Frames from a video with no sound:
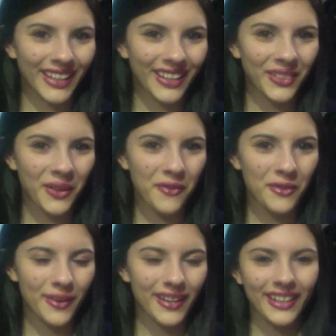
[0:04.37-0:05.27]
Hello
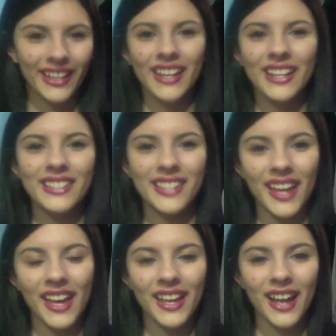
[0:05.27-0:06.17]
everyone!
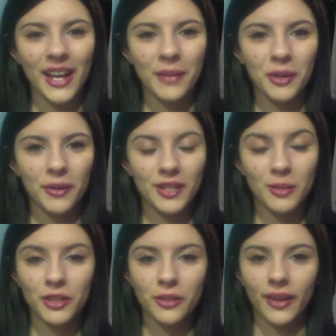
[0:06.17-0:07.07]
Today I am going to
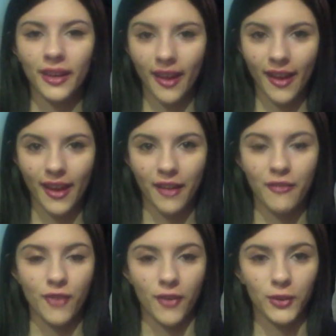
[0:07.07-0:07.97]
be doing a
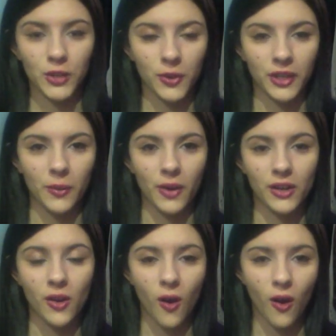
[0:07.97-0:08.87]
Forever
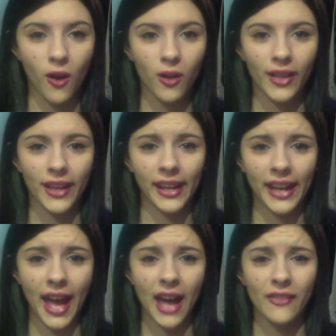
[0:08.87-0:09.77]
21 haul and I
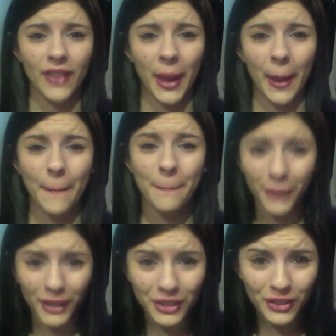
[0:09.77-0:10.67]
have a
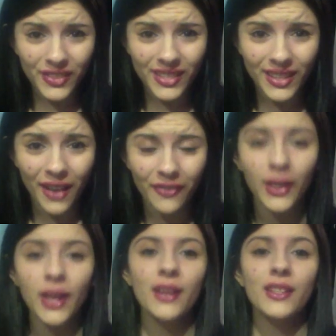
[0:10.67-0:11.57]
bunch of stuff
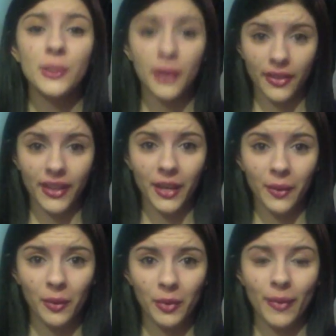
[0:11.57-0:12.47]
so I think it
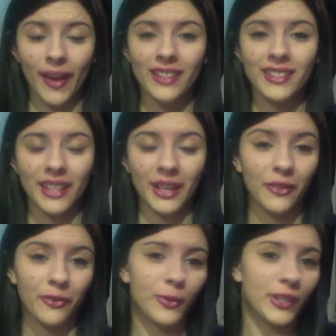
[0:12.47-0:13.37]
would be best
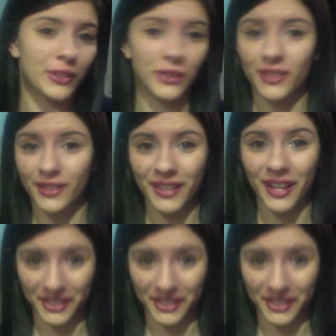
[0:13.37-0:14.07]
if we just got